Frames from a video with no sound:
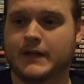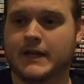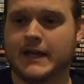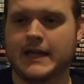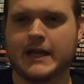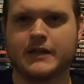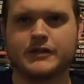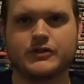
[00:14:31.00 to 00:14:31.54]

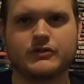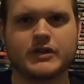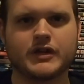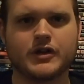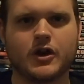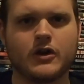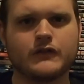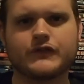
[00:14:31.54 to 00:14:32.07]
And you
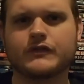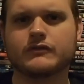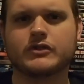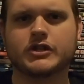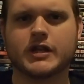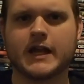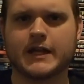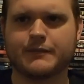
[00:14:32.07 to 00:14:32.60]
can also
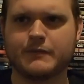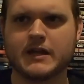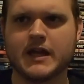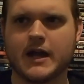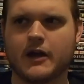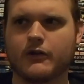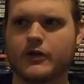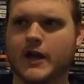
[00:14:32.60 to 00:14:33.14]
check me
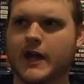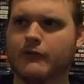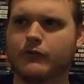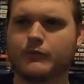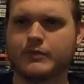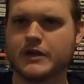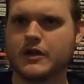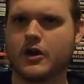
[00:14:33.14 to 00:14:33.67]
out. I
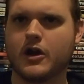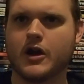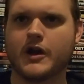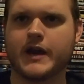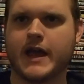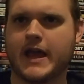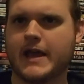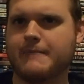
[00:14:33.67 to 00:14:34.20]
will be
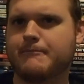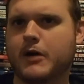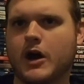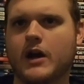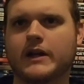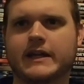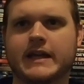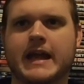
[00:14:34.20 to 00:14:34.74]
on a
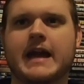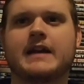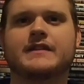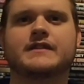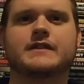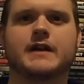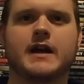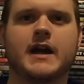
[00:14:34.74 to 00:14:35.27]

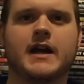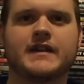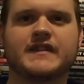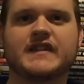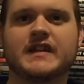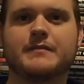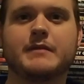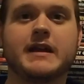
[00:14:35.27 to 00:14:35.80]
podcast,
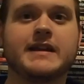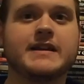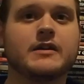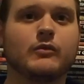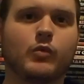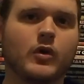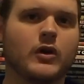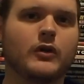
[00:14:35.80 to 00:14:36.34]

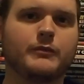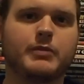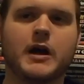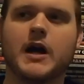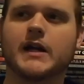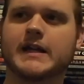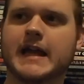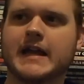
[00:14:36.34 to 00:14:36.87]
Cinemania World
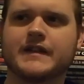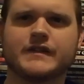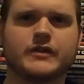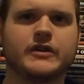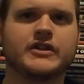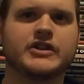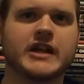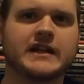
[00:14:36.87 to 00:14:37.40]
Podcast. You
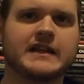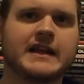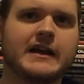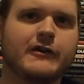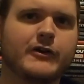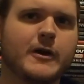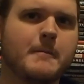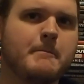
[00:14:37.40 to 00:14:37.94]
can check that
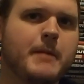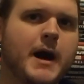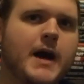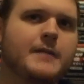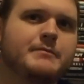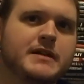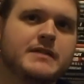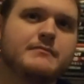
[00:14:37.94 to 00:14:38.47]
out on
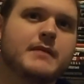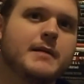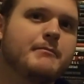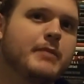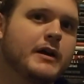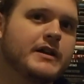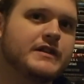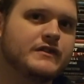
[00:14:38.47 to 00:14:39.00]
Podbean. My
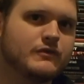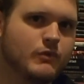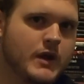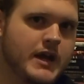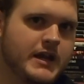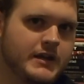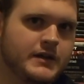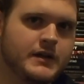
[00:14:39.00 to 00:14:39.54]
buddy
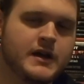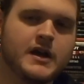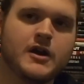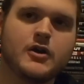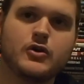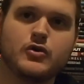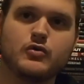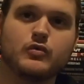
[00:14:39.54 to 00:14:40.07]
Dwayne,
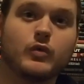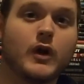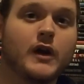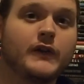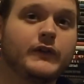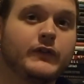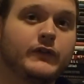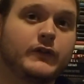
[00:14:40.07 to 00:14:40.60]
who
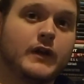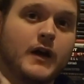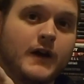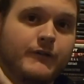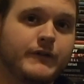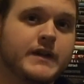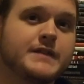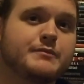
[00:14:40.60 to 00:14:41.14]
runs a
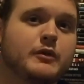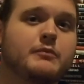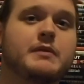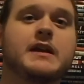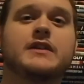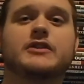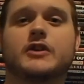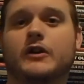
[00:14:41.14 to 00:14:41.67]
Facebook
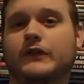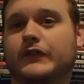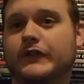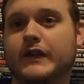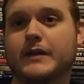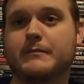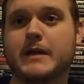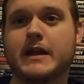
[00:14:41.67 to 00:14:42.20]
page called
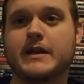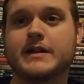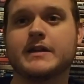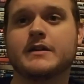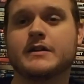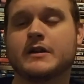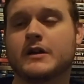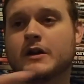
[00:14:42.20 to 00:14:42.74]

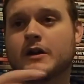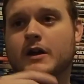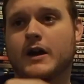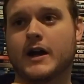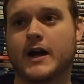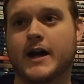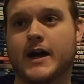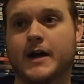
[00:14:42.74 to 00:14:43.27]
Cinemania.
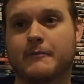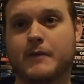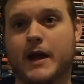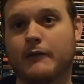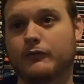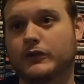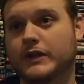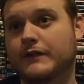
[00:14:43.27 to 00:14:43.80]
I
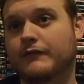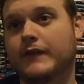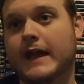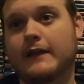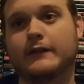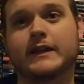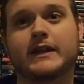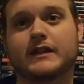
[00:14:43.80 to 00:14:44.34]
will leave
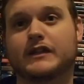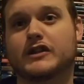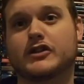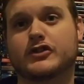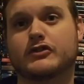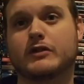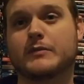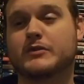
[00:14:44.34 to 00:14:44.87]
that link in the
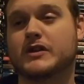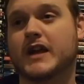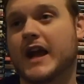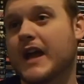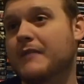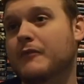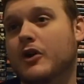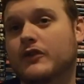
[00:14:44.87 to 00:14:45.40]
description. I
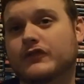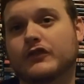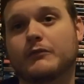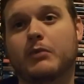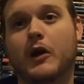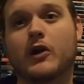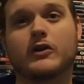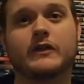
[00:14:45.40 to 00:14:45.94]
am also
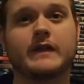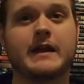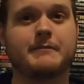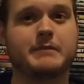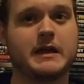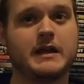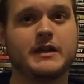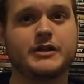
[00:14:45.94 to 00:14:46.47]
part of that
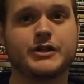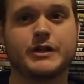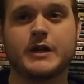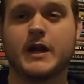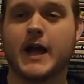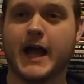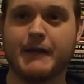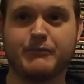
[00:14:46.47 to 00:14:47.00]
page.
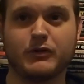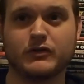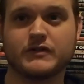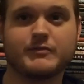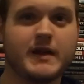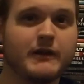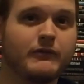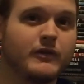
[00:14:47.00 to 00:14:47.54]
I post
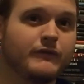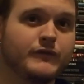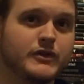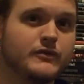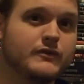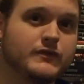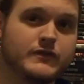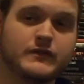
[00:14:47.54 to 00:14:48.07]
my
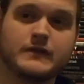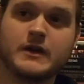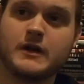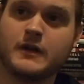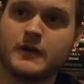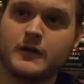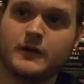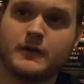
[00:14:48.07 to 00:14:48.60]
reviews
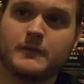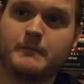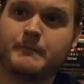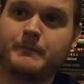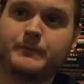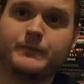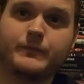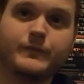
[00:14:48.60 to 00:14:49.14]

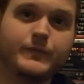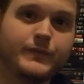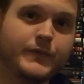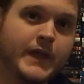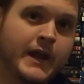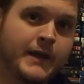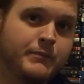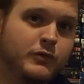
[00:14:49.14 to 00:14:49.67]

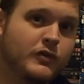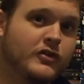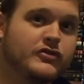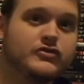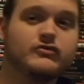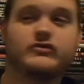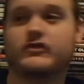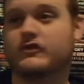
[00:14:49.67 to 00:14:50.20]
that I put on
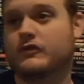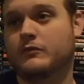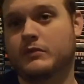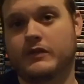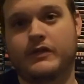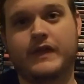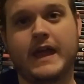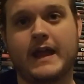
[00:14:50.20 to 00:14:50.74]

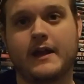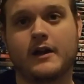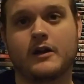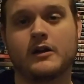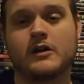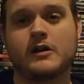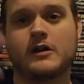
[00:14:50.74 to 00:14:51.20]
YouTube there.